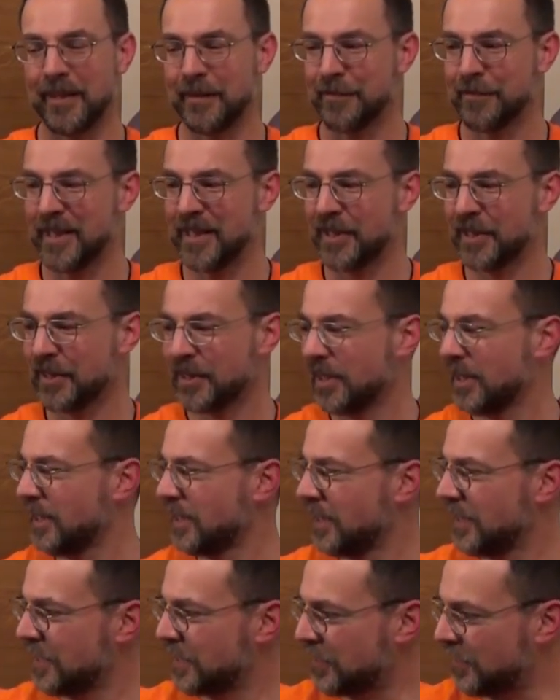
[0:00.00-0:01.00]
the French.
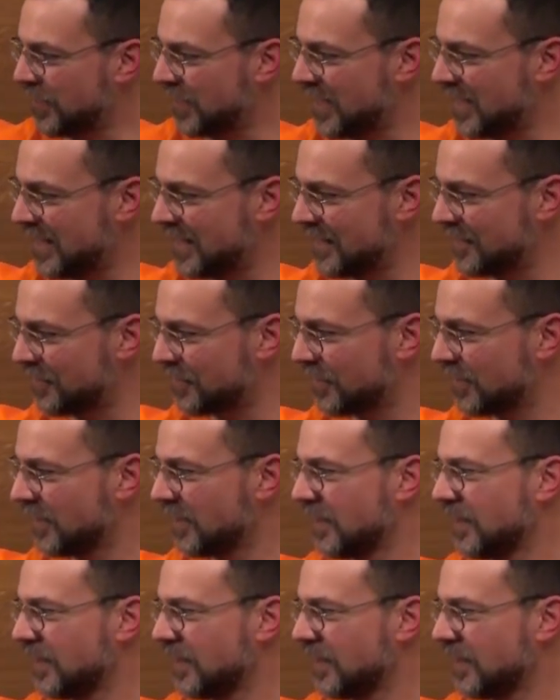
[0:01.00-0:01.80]
So it has